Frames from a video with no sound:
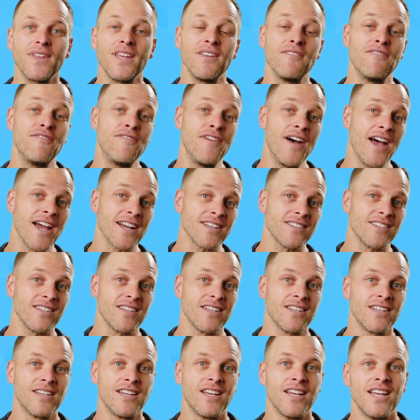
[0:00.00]
In fact,
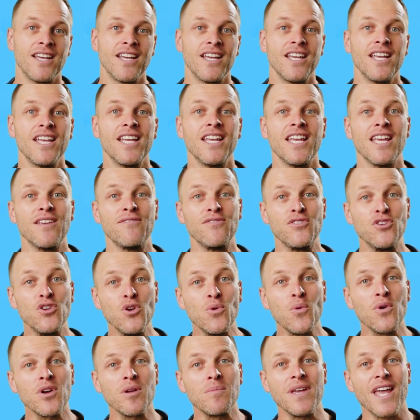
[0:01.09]
if you
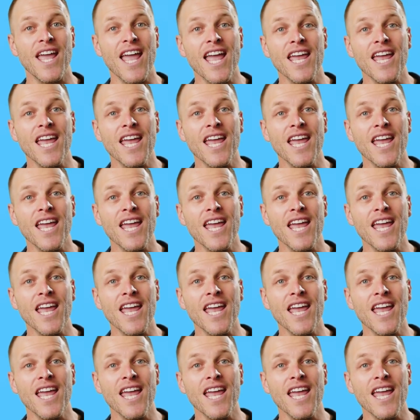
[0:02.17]
want to be